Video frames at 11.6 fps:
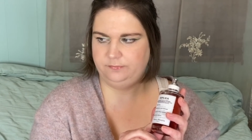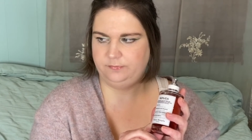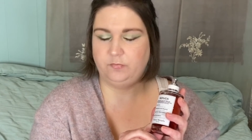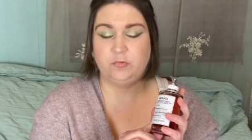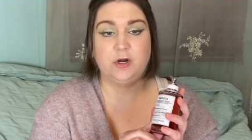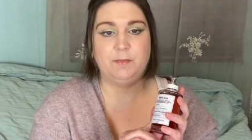
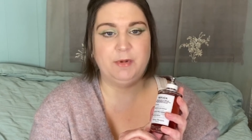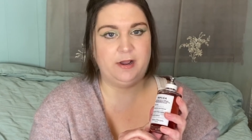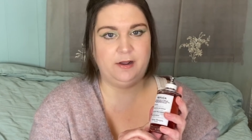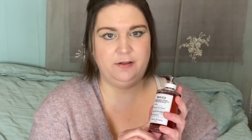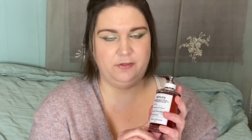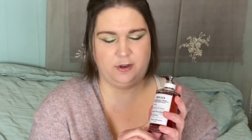
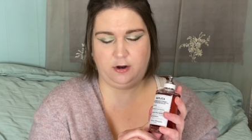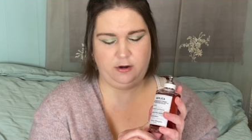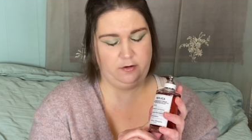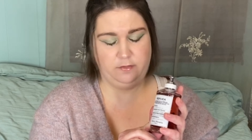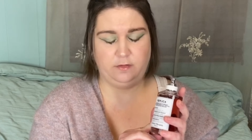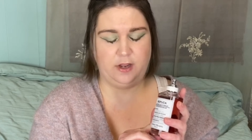Promenade in the
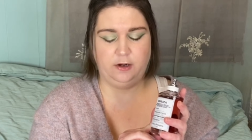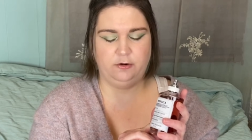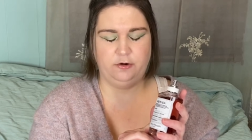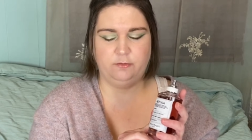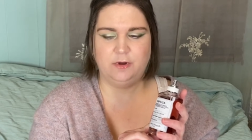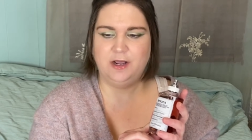Gardens. I don't
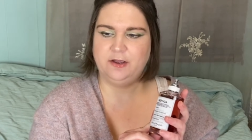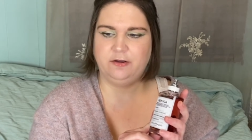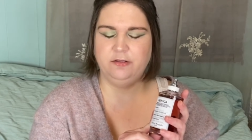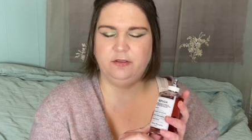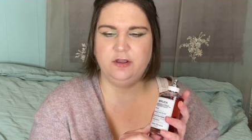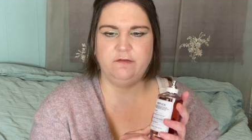know why I
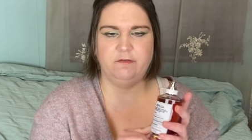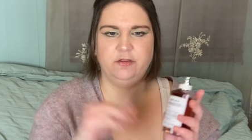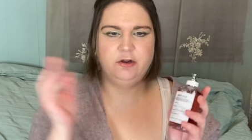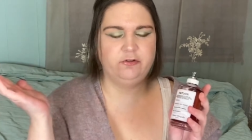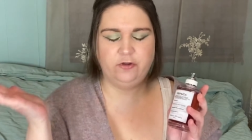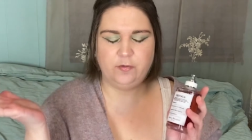couldn't think of it.
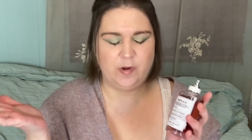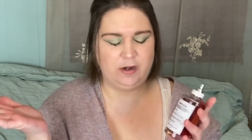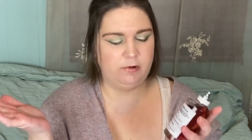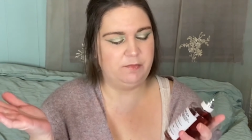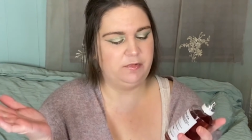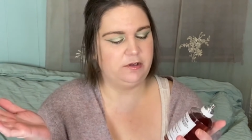There's so many
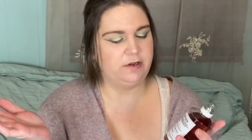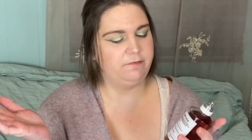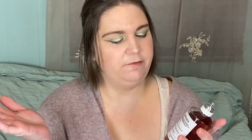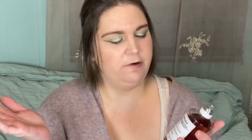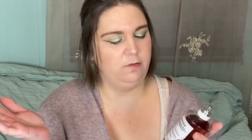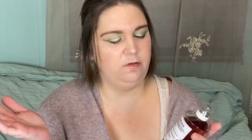replica
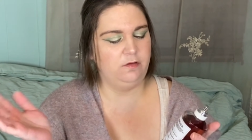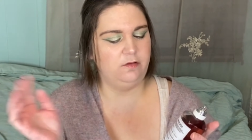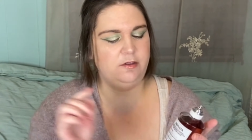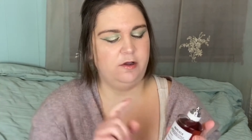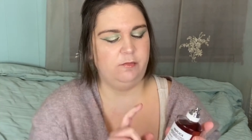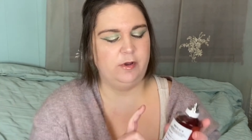fragrances
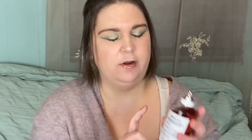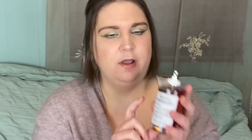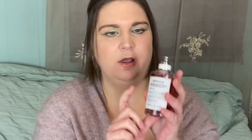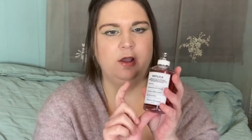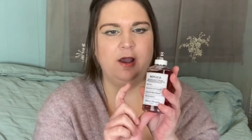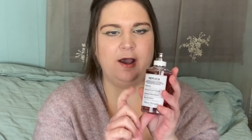now, but
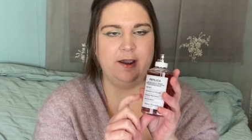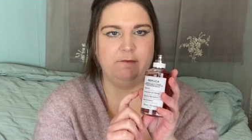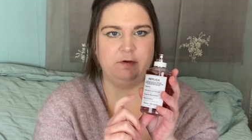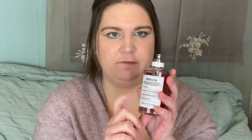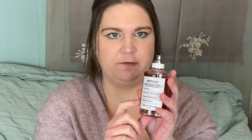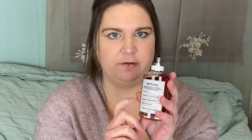I have the
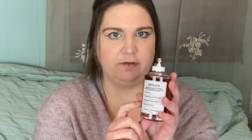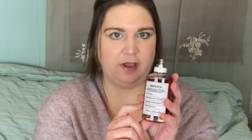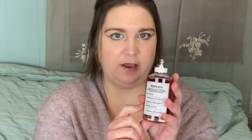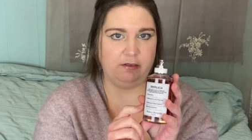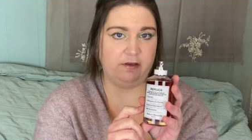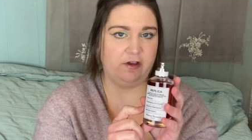full
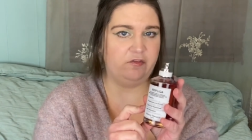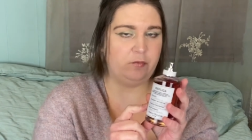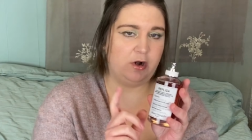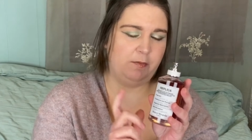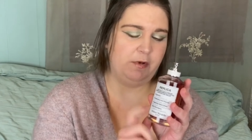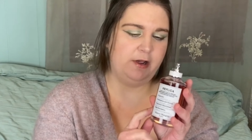size of
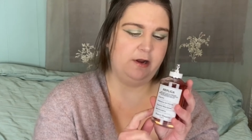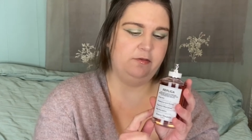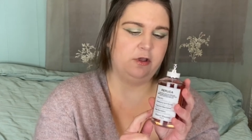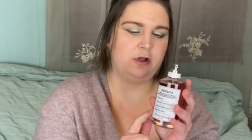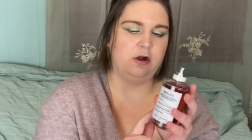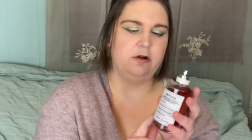Promenade in the
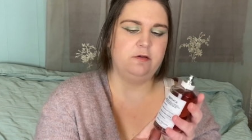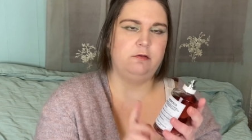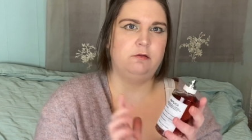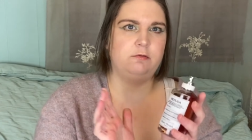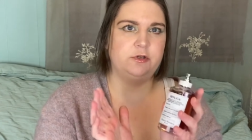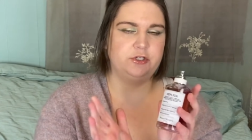
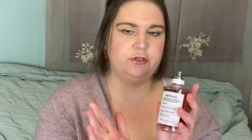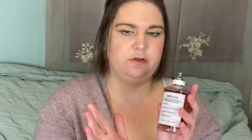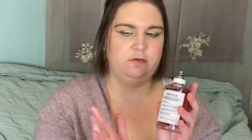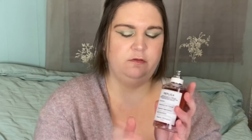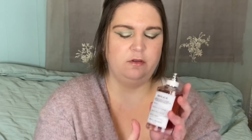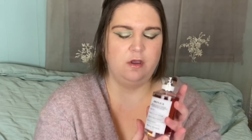Gardens, which
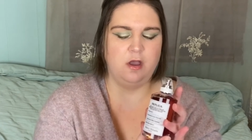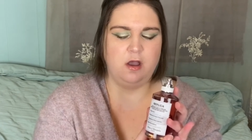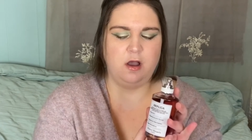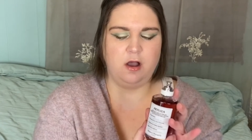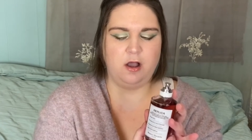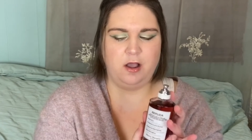is
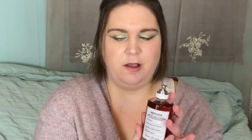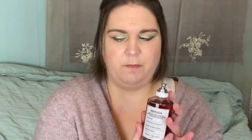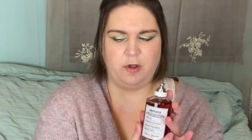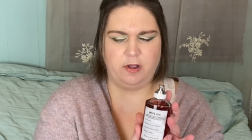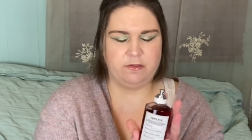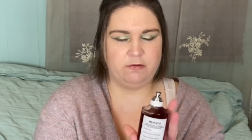um,
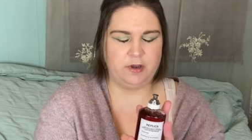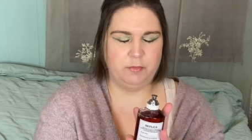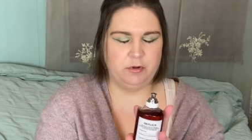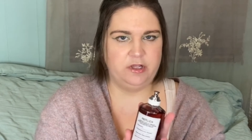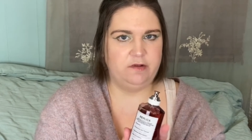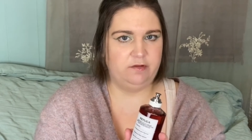also, I
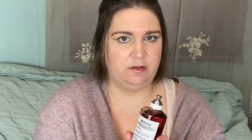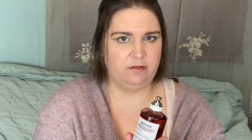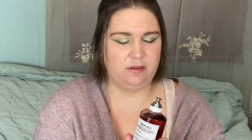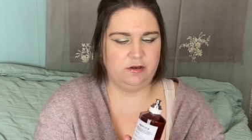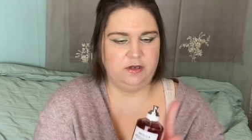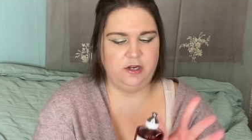believe,
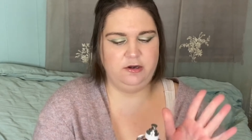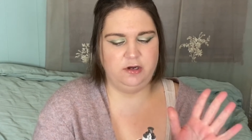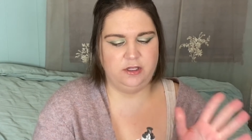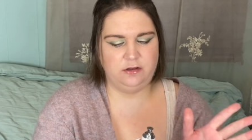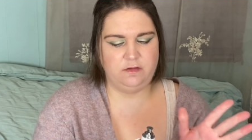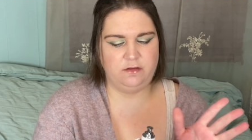discontinued
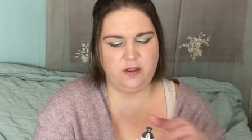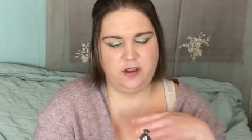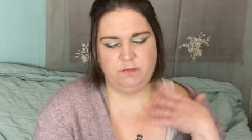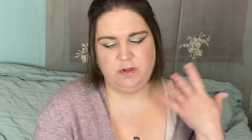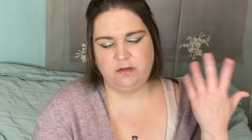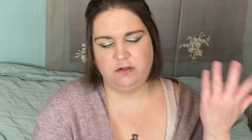at this
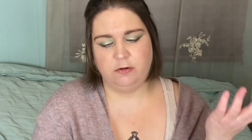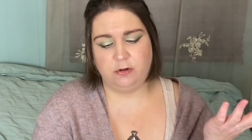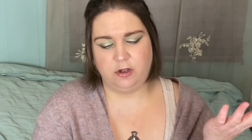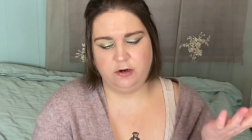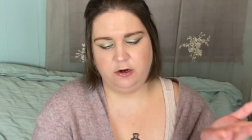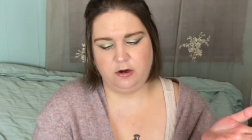time. It's no
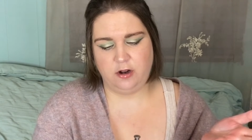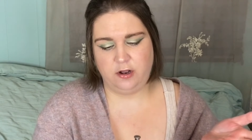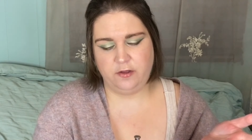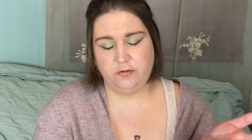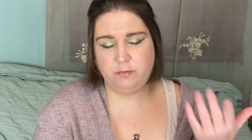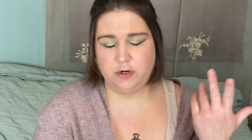longer
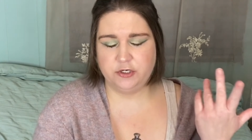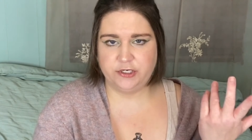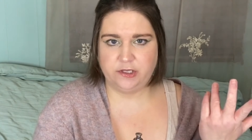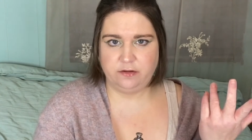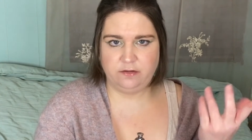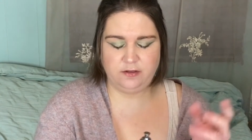on the
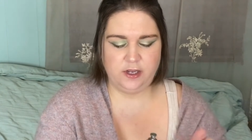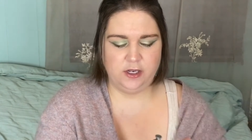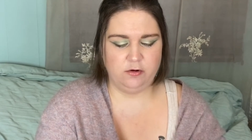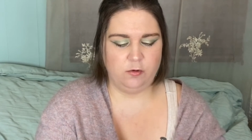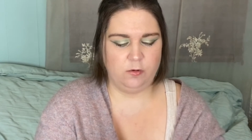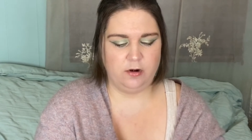Margiela site
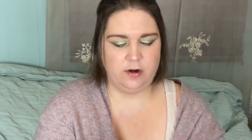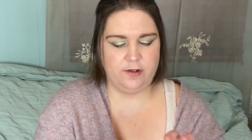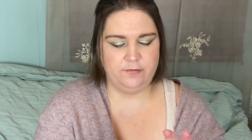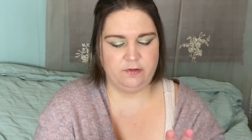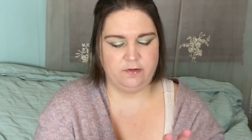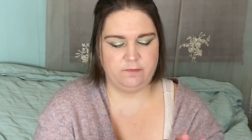or on
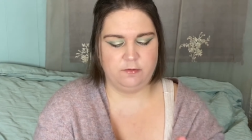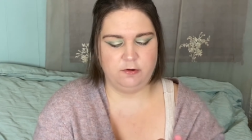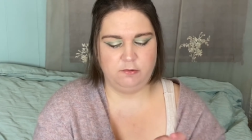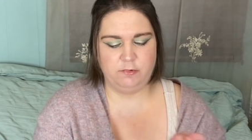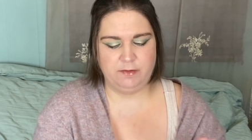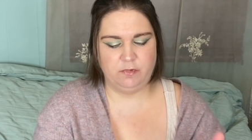the Sephora
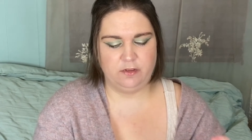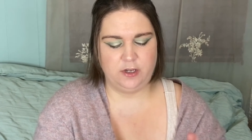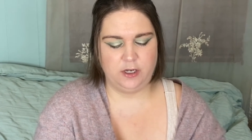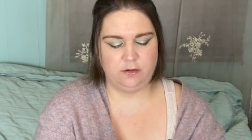website.